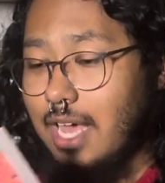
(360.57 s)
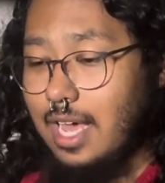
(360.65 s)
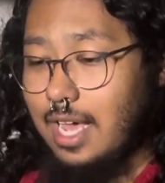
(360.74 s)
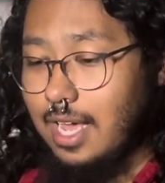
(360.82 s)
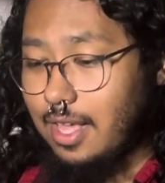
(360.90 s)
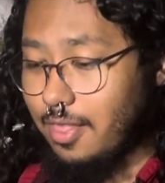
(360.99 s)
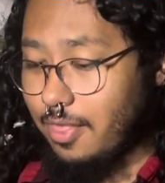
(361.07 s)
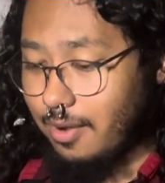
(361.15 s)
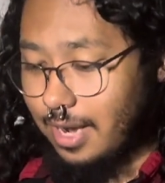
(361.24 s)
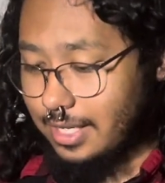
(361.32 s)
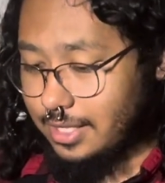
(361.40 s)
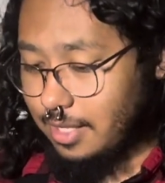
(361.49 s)
They're
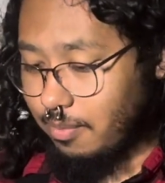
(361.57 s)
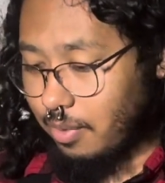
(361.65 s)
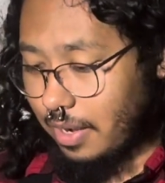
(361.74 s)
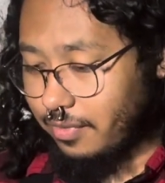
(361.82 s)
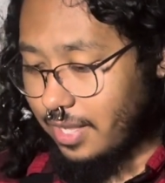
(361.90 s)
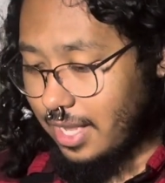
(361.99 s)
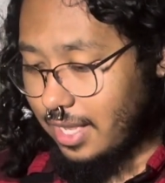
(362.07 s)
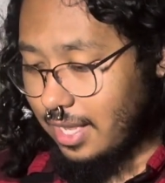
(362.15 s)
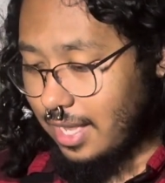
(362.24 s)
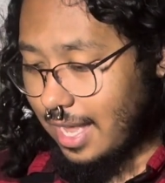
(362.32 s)
honestly breathtaking,